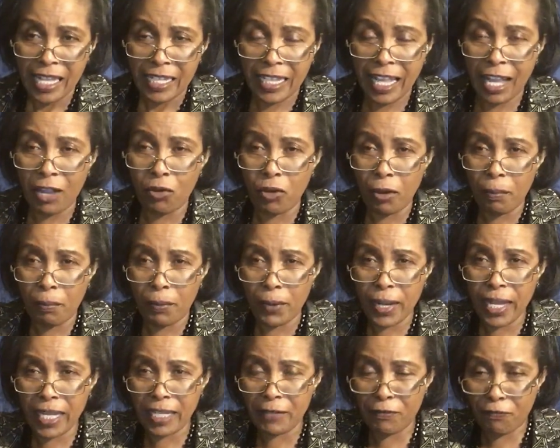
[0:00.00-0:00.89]
they will
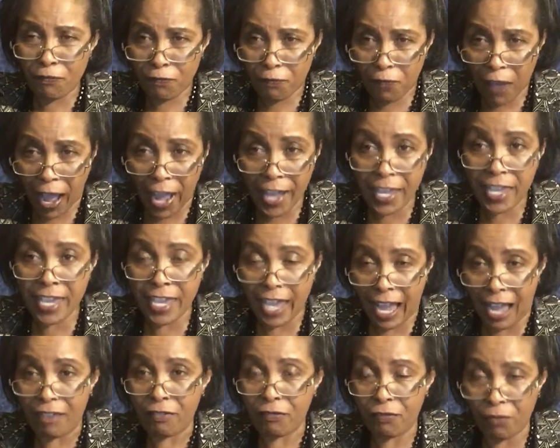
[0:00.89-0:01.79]
bring
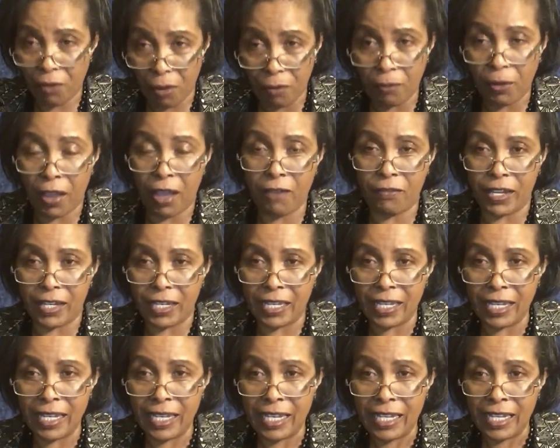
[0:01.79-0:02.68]
fire from heaven.